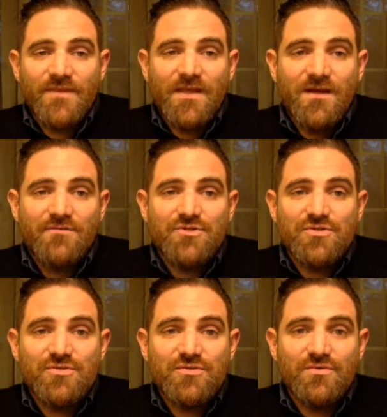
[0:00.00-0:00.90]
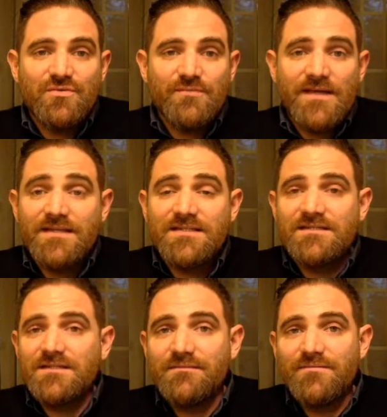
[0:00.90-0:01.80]
how to make a
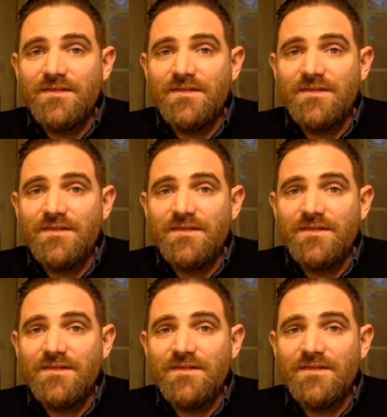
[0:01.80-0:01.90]
system